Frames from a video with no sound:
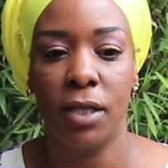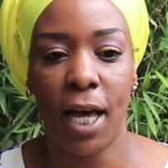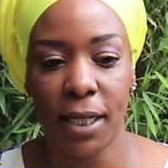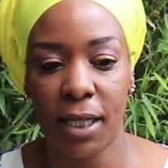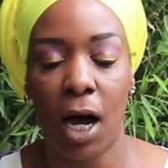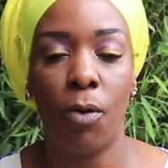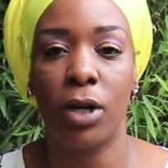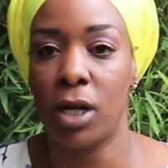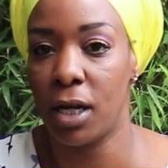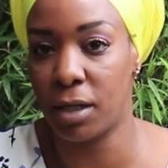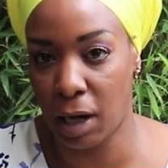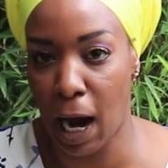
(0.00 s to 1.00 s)
that's how
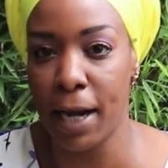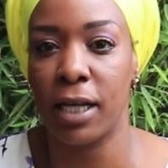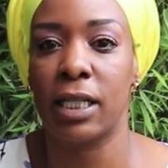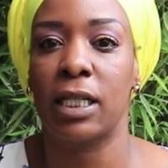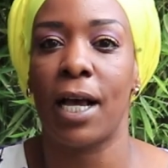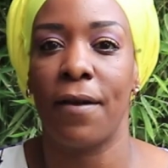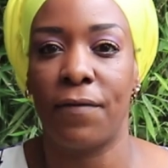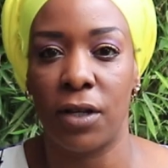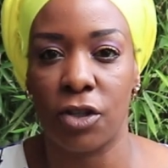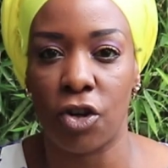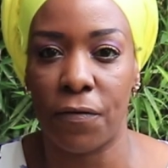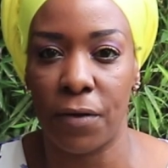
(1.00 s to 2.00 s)
it kind of
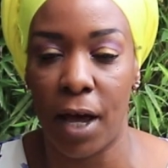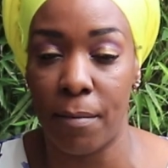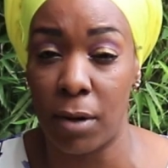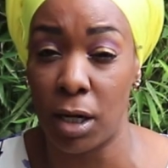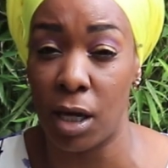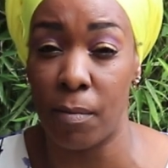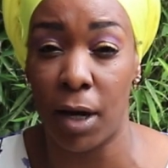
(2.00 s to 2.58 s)
siphons off their money.